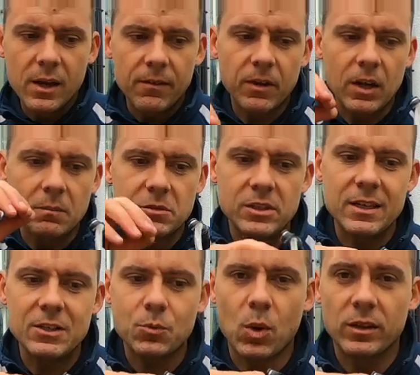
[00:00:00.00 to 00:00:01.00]
If I come to
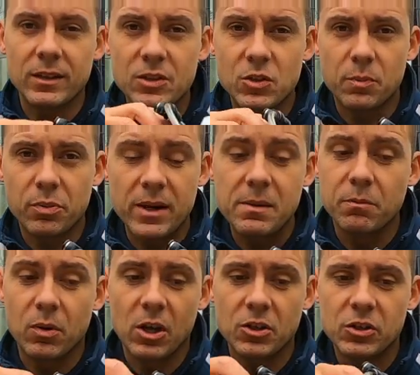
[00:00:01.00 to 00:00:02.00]
this one, the Supreme
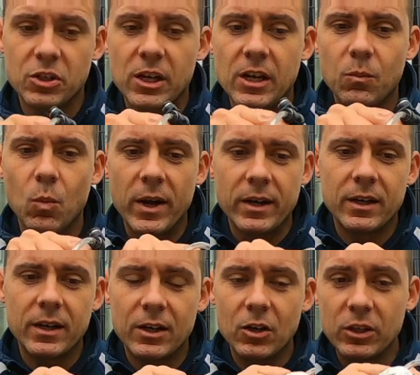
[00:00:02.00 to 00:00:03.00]
brush,
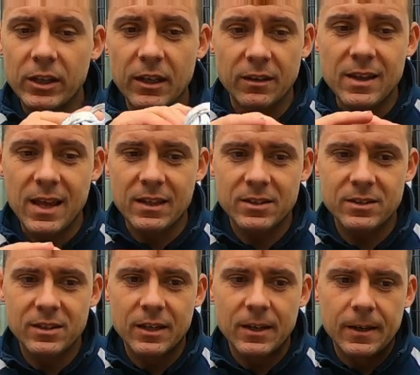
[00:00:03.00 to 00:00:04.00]
when looking at
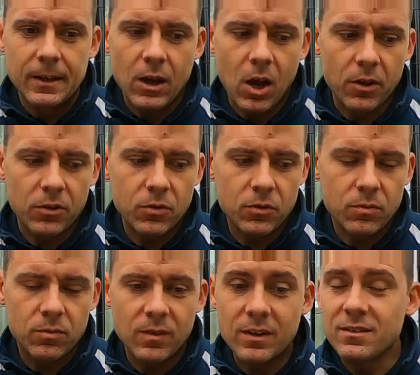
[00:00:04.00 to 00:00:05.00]
this, I
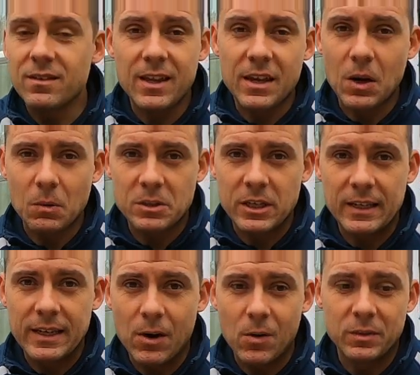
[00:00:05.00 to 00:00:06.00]
didn't think I was going to
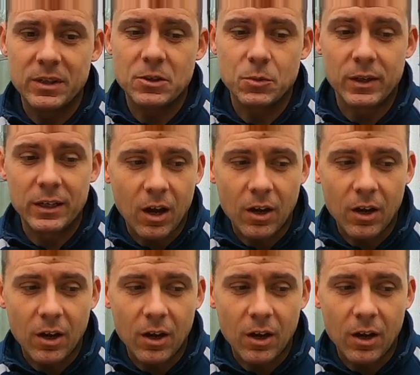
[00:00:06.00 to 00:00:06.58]
get on with this one.